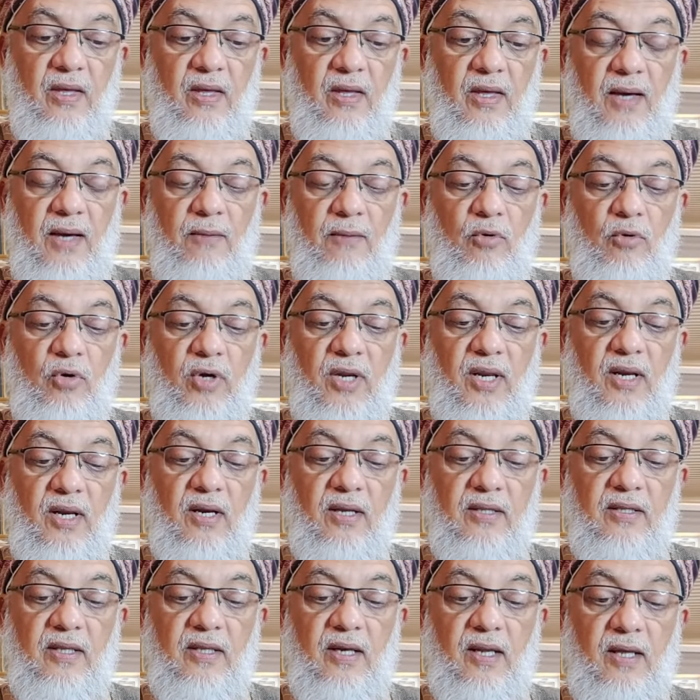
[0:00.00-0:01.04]
Abu
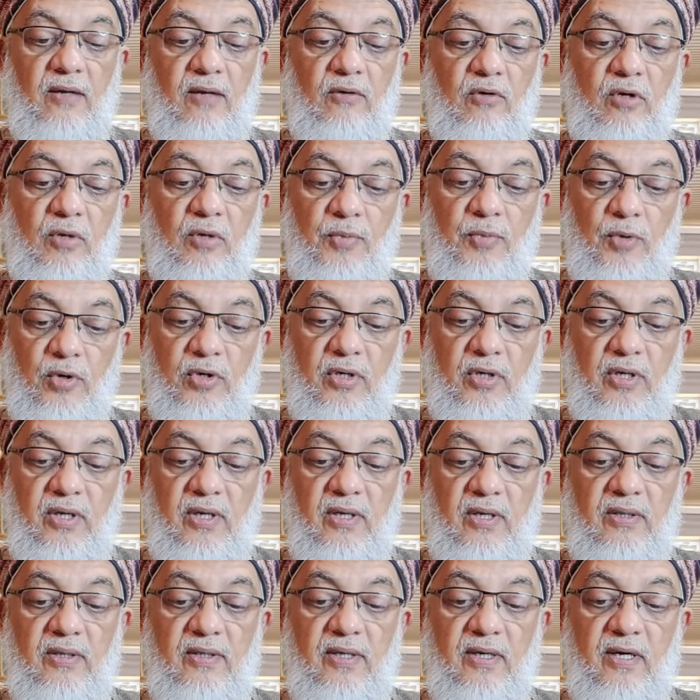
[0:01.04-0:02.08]
Hurairah radiallahu anhu
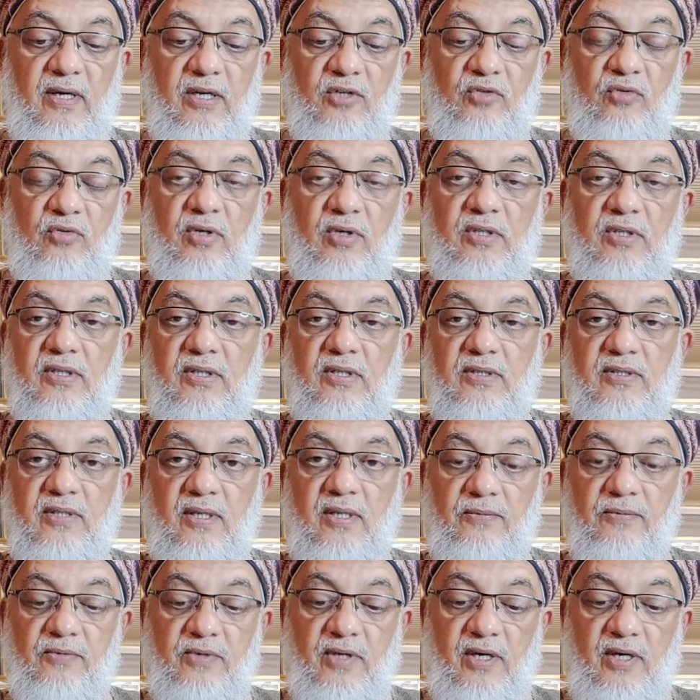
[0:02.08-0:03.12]
reported that Rasulullah sallallahu alaihi
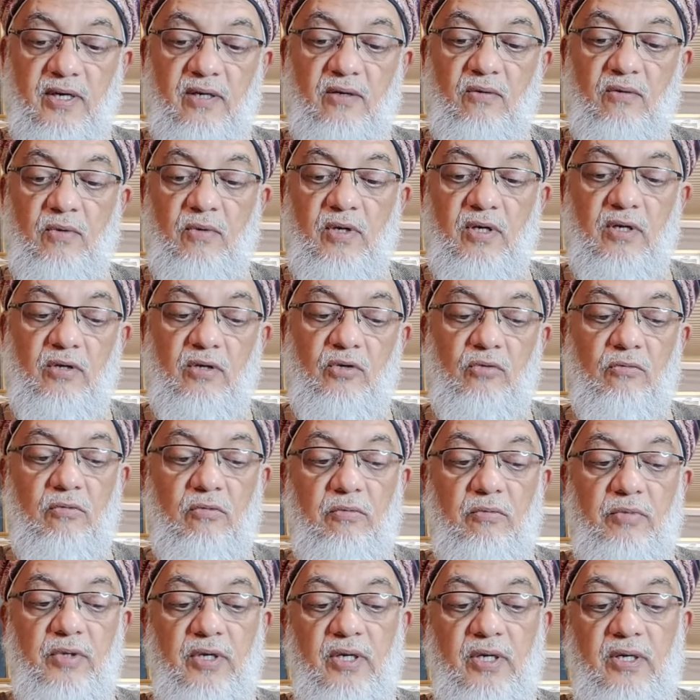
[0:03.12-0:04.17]
wasallam said, when a
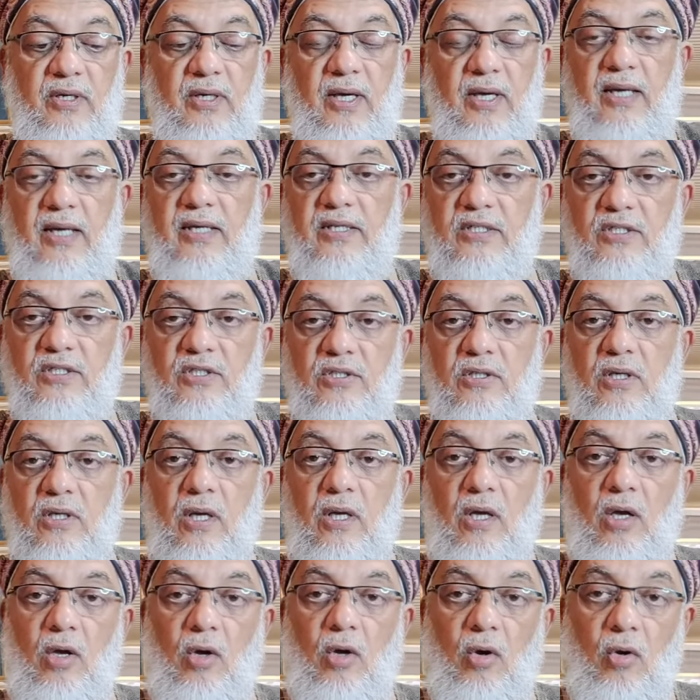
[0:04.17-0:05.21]
human being dies,
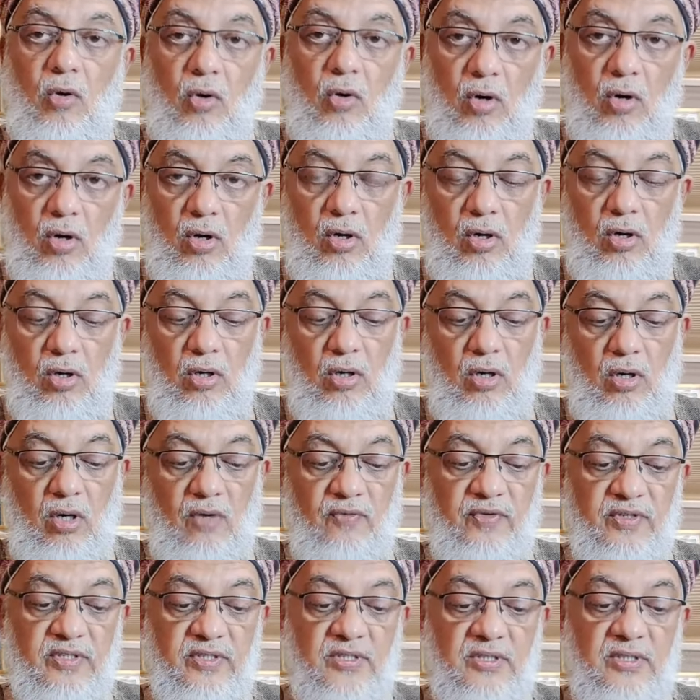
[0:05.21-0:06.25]
all
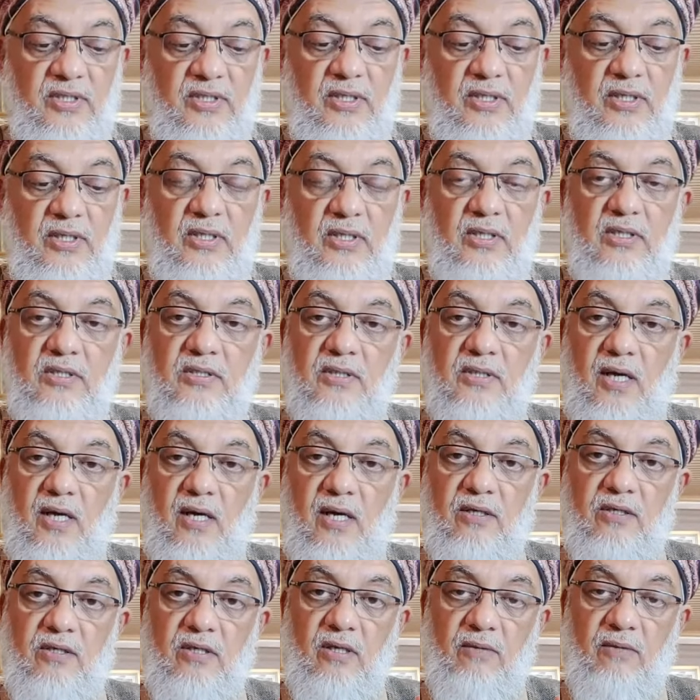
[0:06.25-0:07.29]
of his deeds
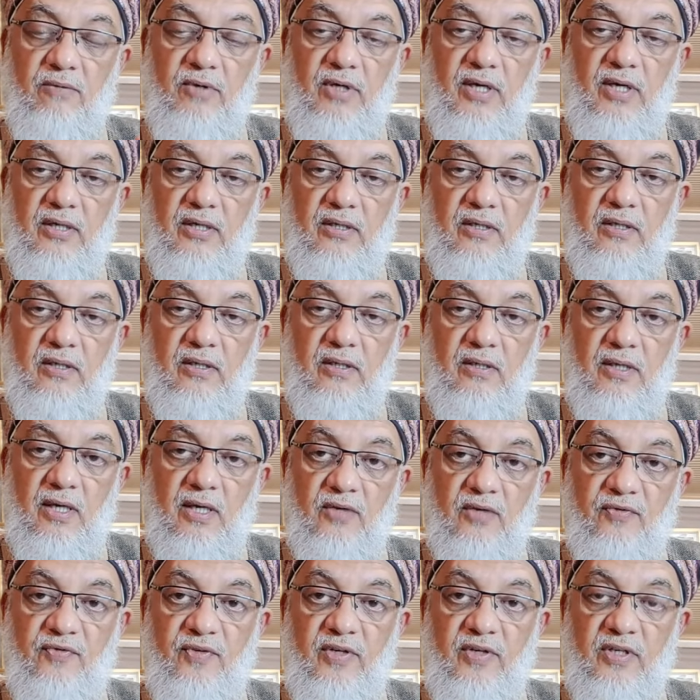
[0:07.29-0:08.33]
are terminated, they
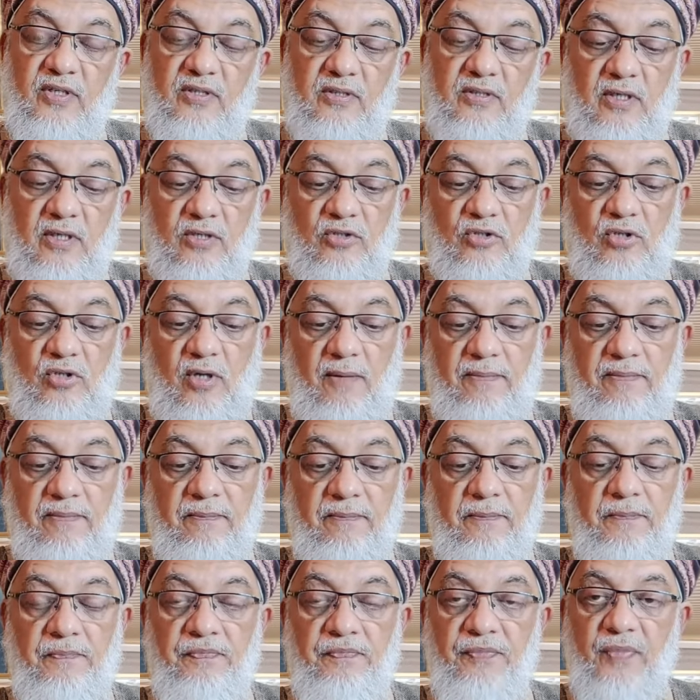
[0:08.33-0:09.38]
are finished, they are
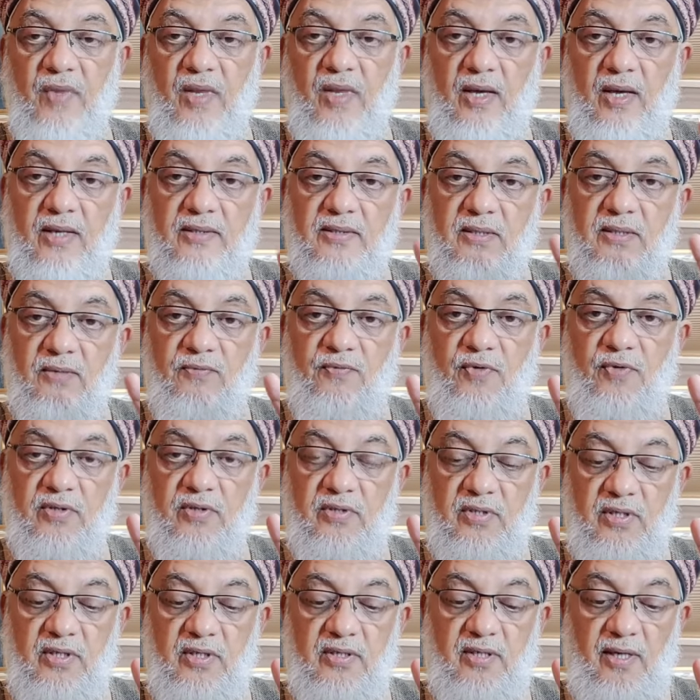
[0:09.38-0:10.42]
stopped, except for
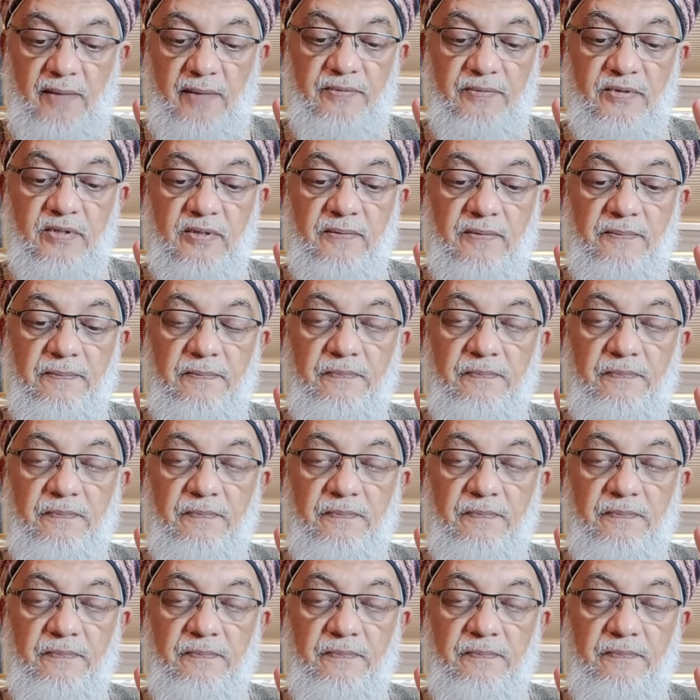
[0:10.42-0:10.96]
3 types.